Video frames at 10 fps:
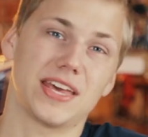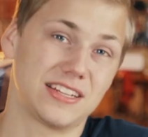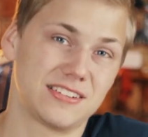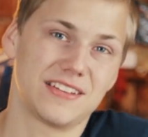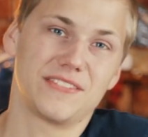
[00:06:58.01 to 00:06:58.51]

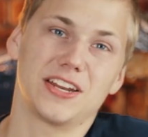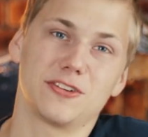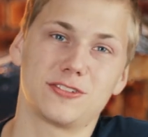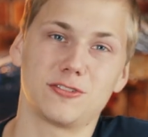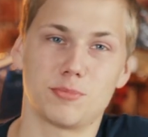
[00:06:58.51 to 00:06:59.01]
HD
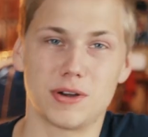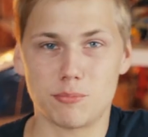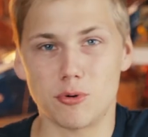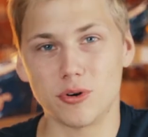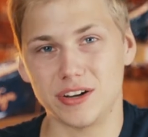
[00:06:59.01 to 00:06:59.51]
video is super
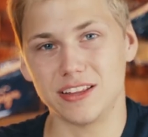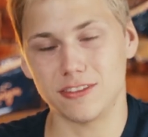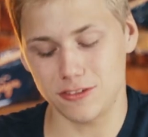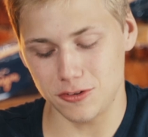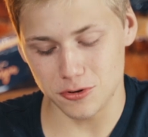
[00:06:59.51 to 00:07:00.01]

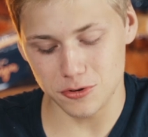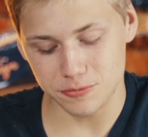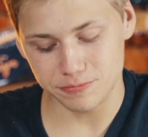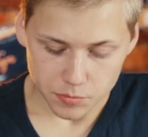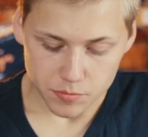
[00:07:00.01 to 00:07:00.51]
important to you.